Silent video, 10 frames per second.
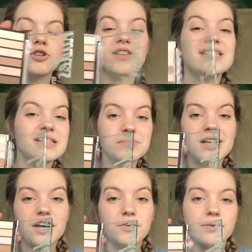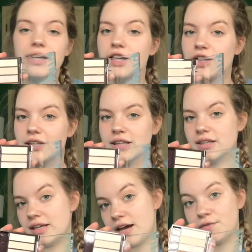So this seems like a really good
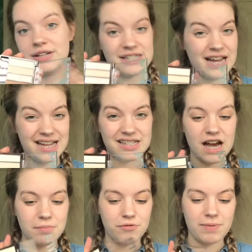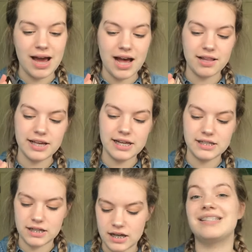everyday type of palette.